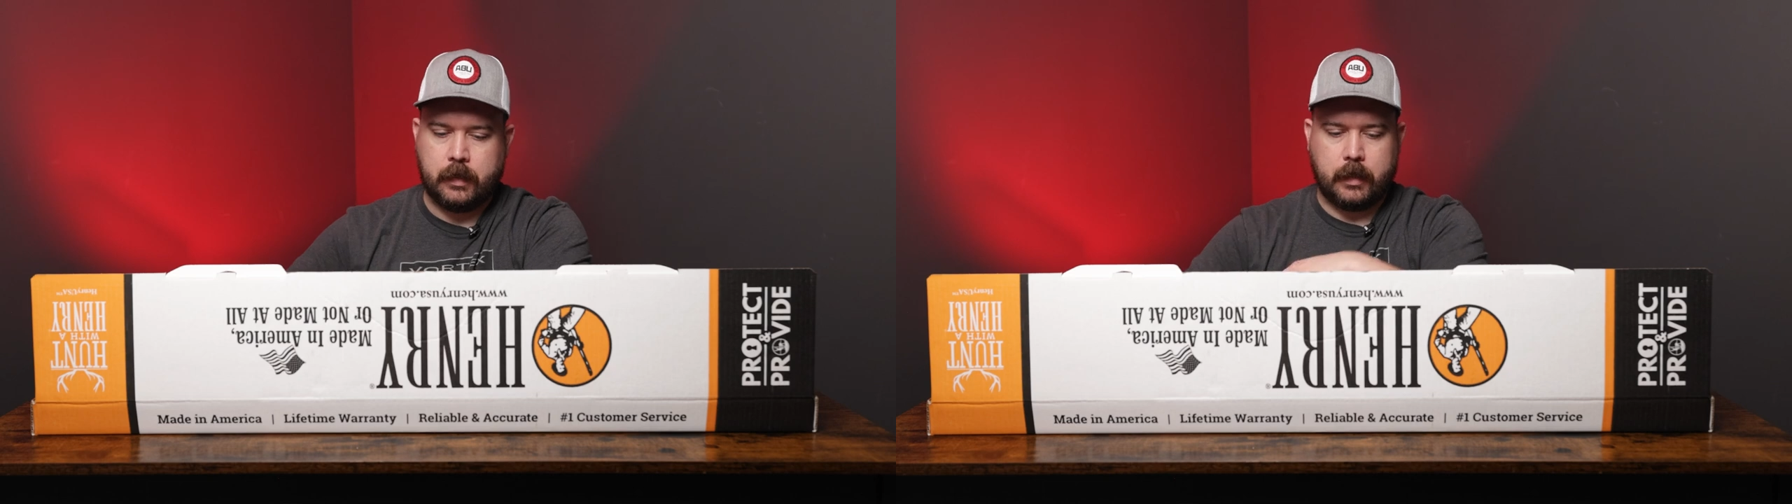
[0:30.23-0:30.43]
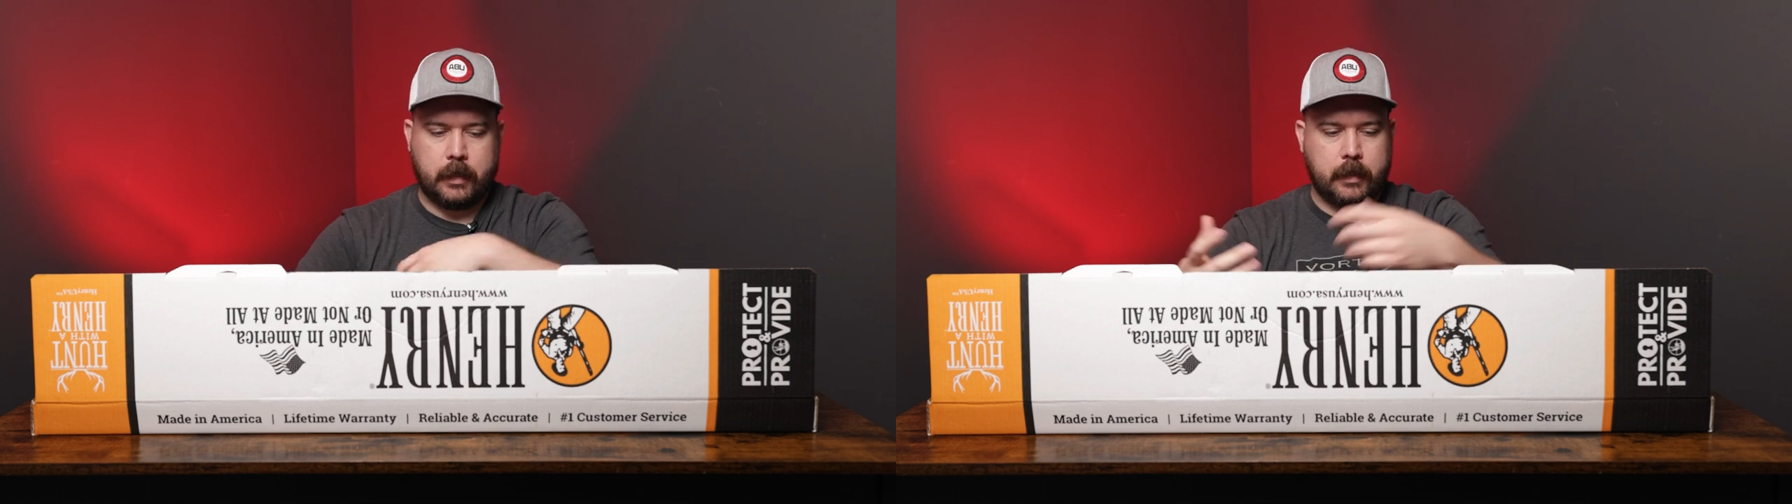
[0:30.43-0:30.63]

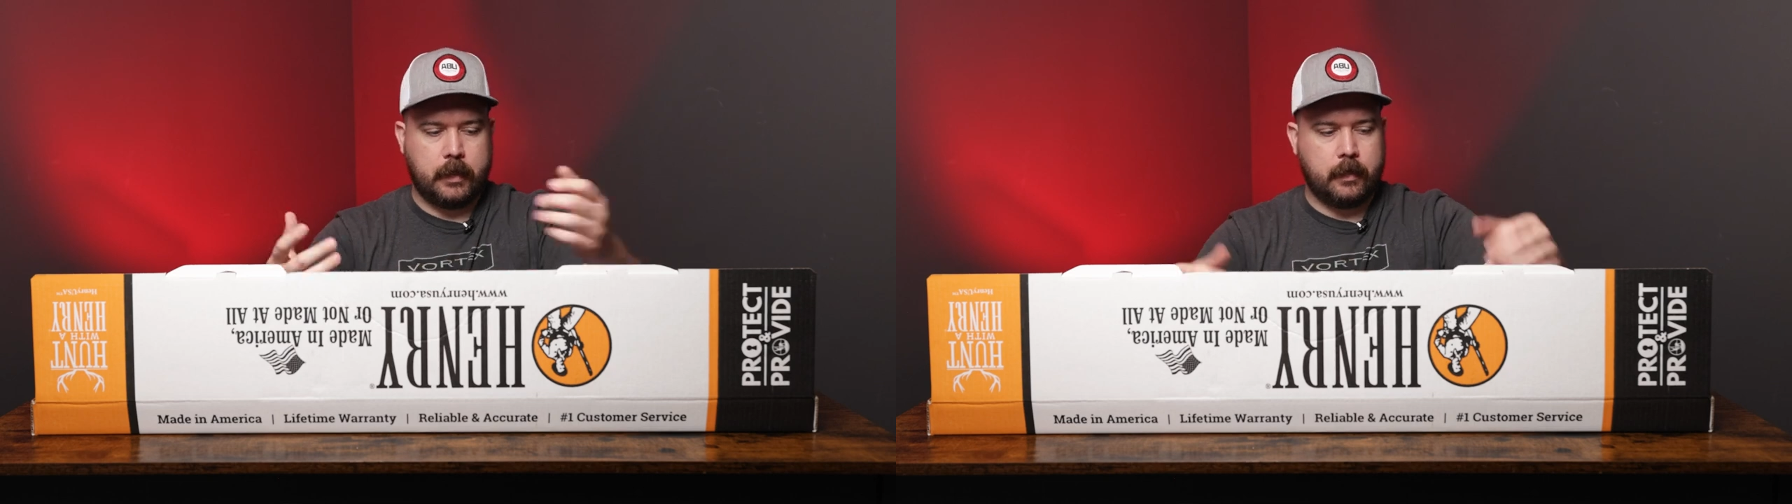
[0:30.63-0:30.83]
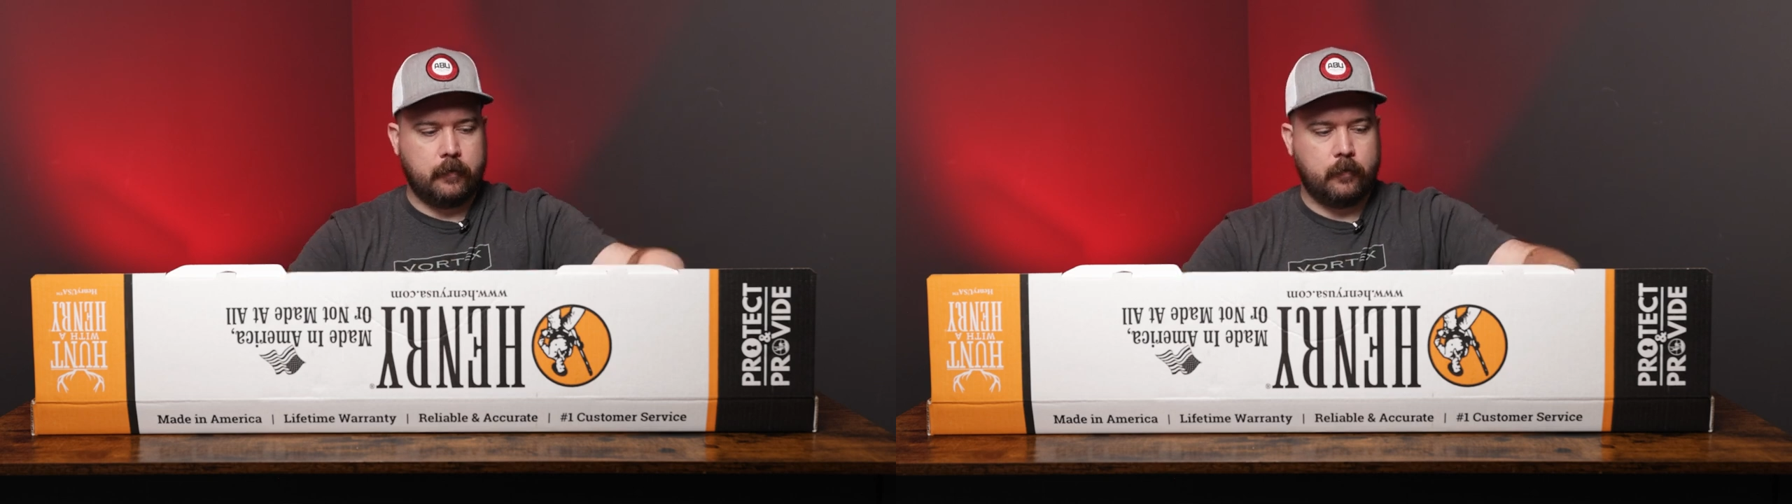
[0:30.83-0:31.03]
And
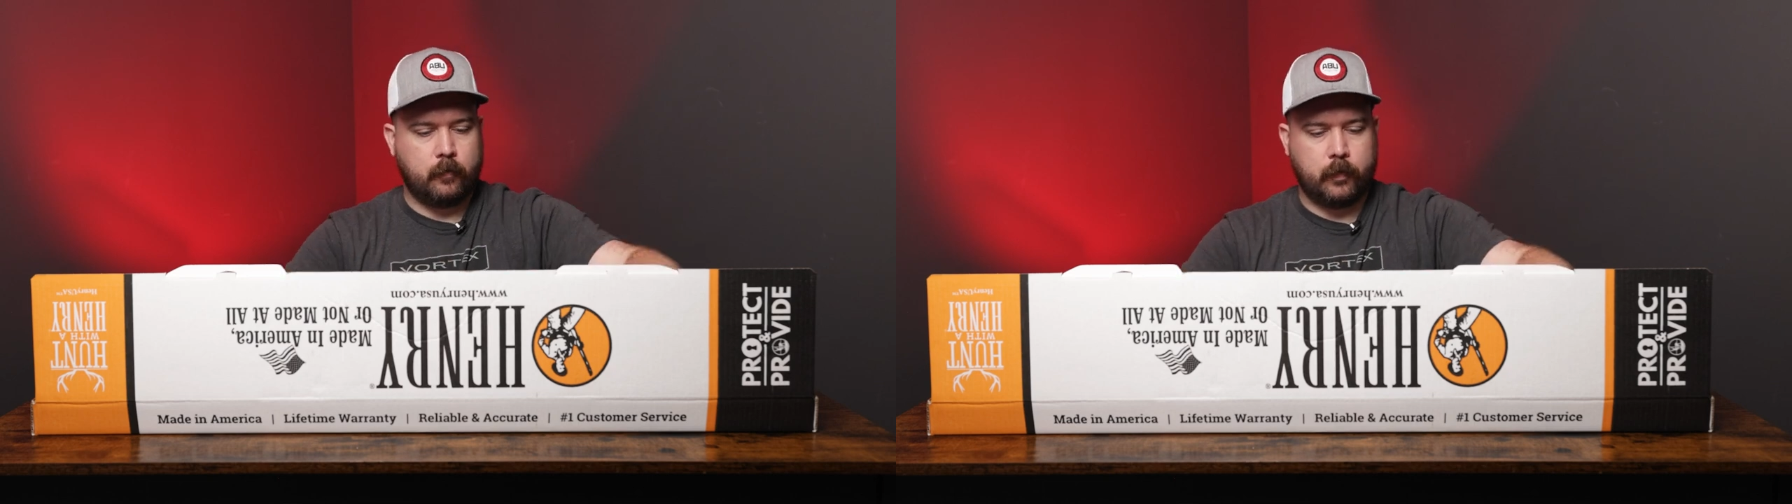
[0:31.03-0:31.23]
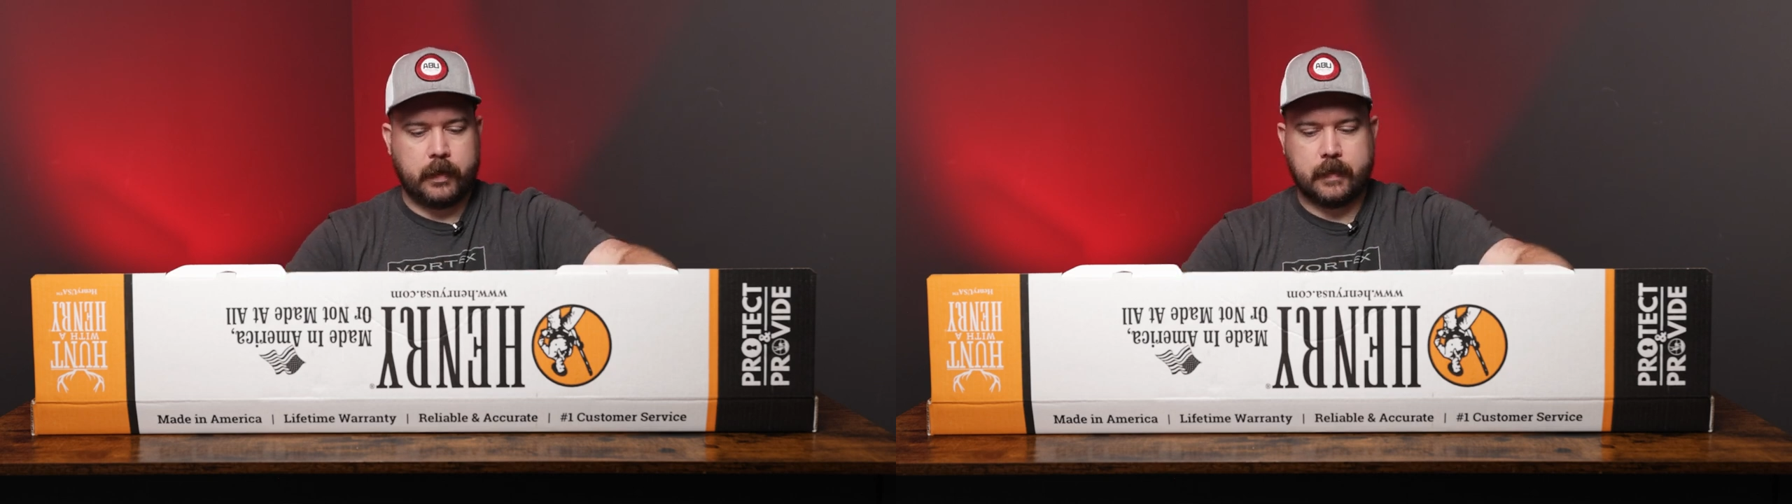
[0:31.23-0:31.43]
then
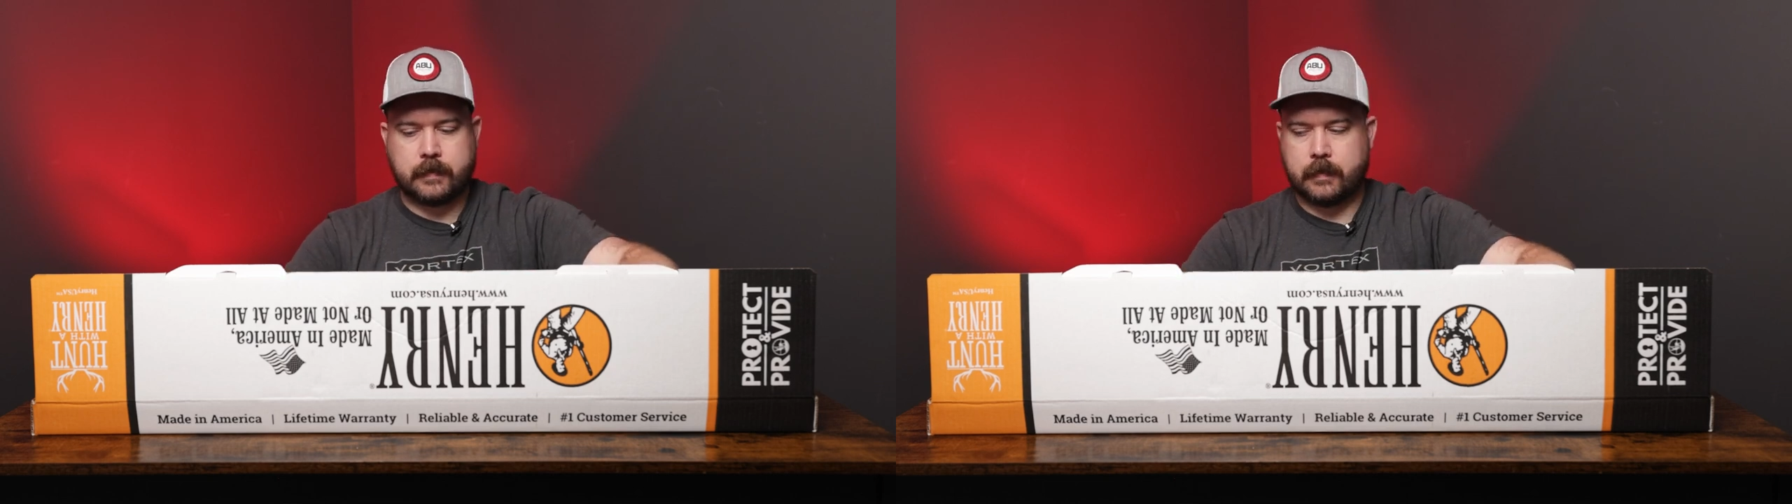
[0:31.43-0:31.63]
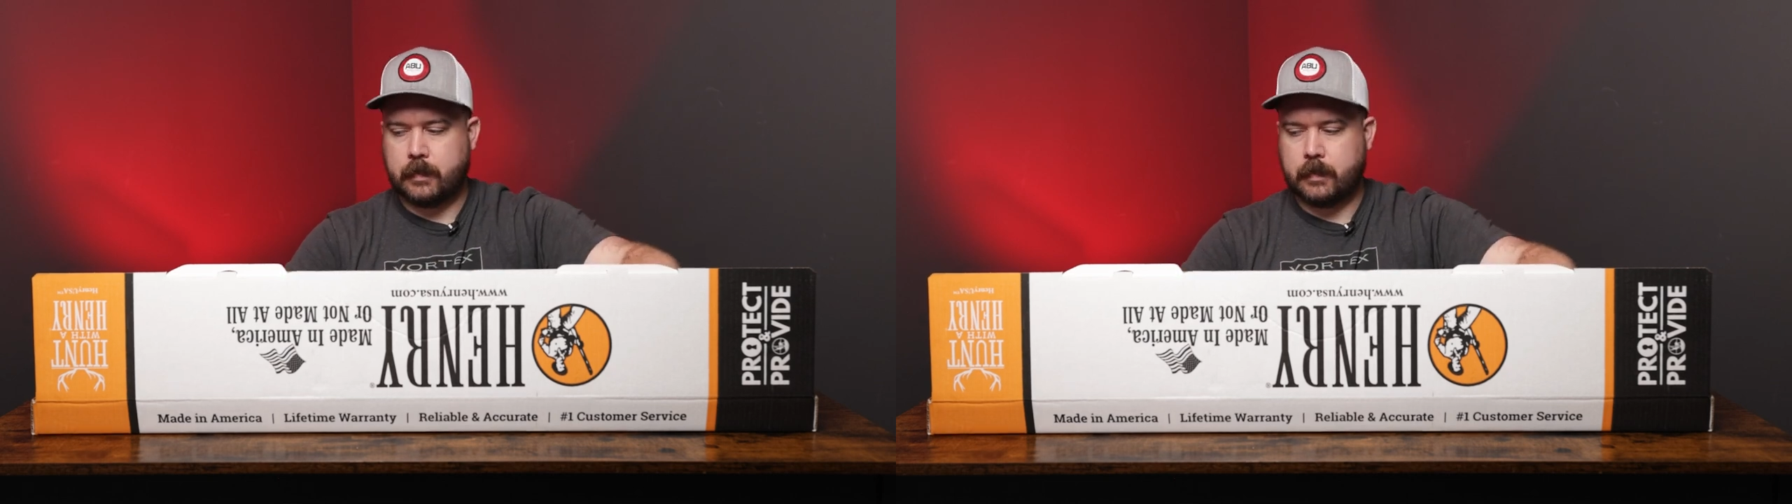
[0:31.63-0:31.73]
we get to